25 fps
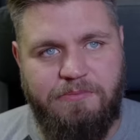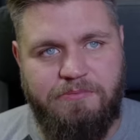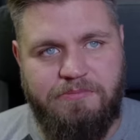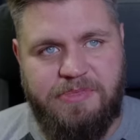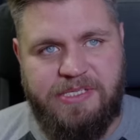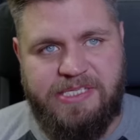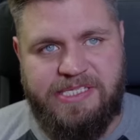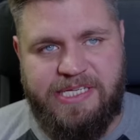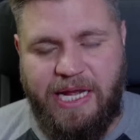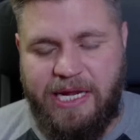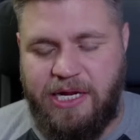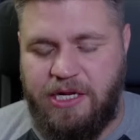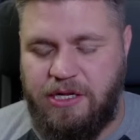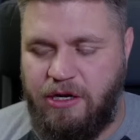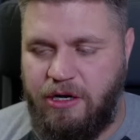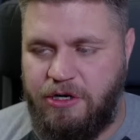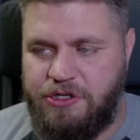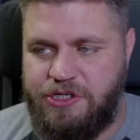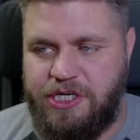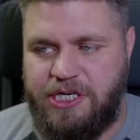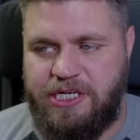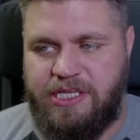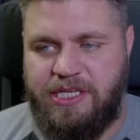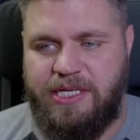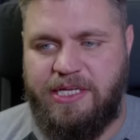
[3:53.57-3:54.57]

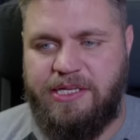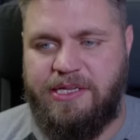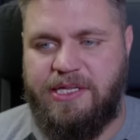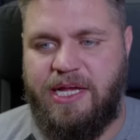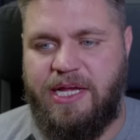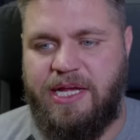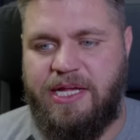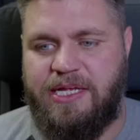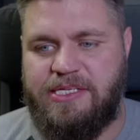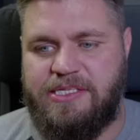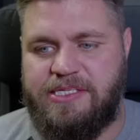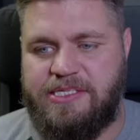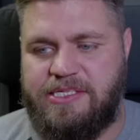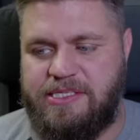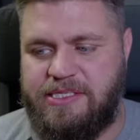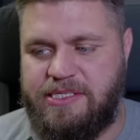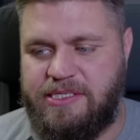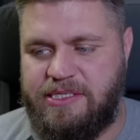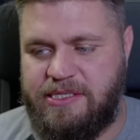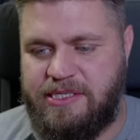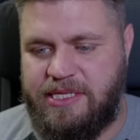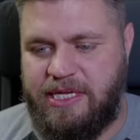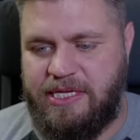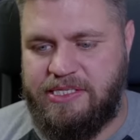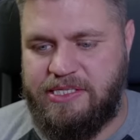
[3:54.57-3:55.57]
Psychologically, there's
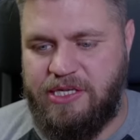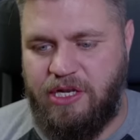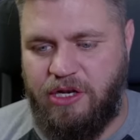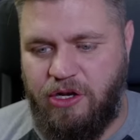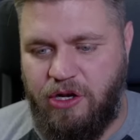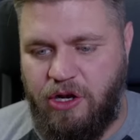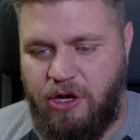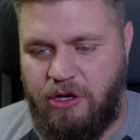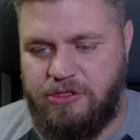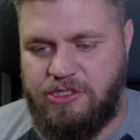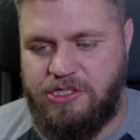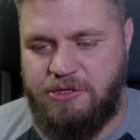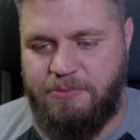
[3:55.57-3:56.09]
a lot